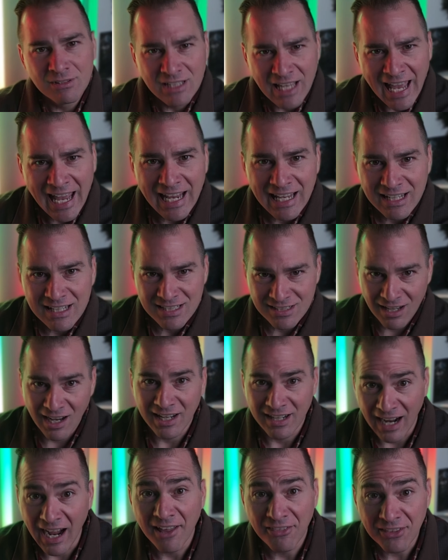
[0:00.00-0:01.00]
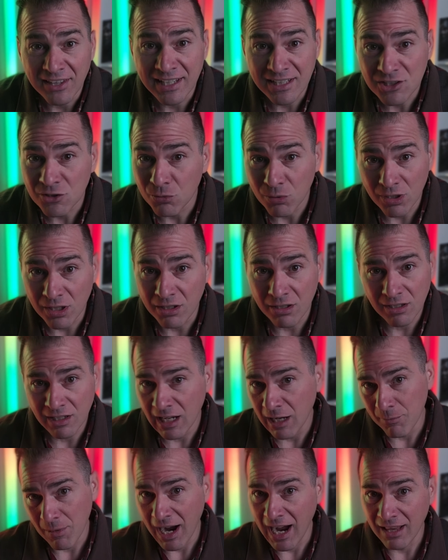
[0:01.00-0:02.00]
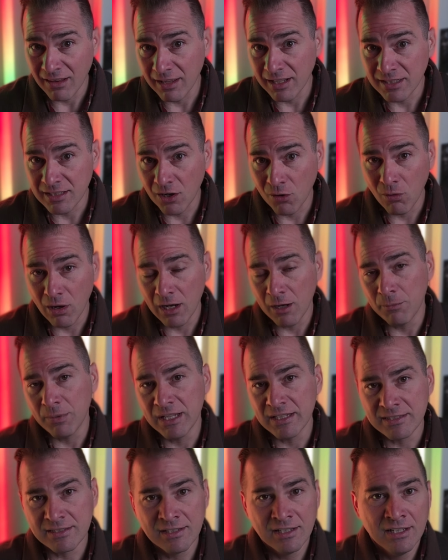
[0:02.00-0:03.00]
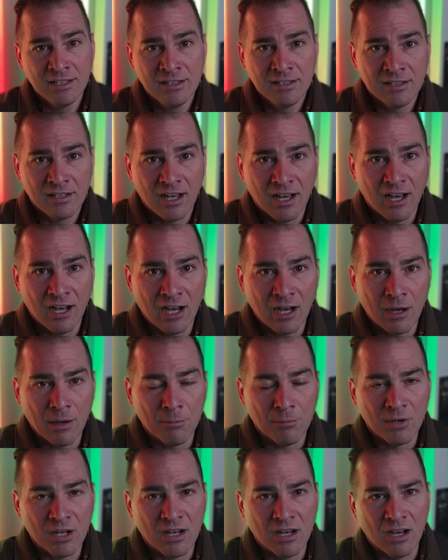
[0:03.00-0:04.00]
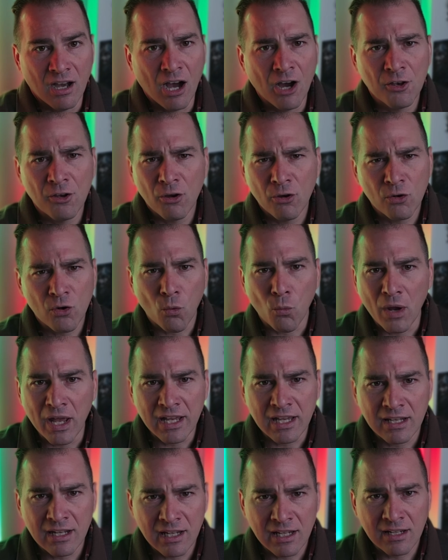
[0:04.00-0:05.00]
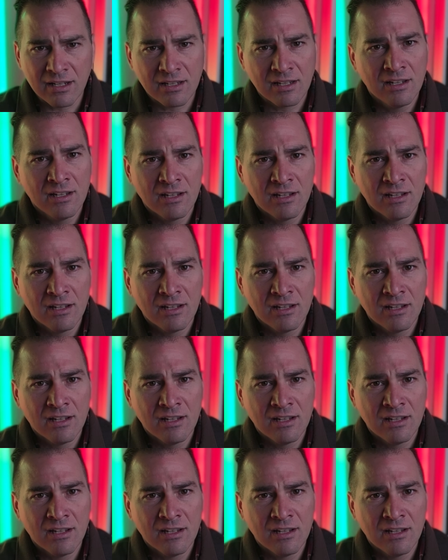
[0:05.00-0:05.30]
hate aside, I think it's a really good game. I liked it quite a bit. Unknown Awakening,